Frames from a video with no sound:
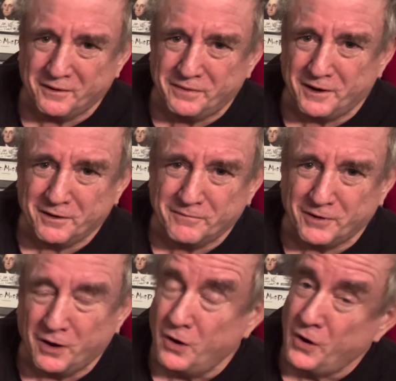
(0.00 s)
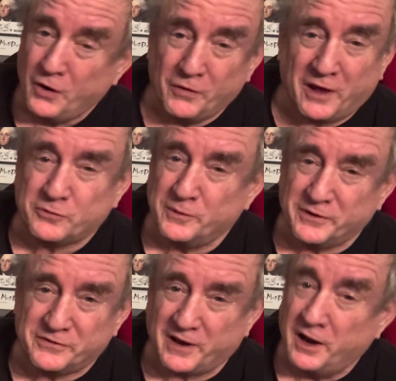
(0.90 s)
They don't even. That's what they
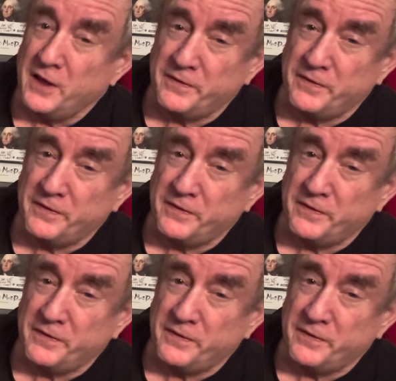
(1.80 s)
say.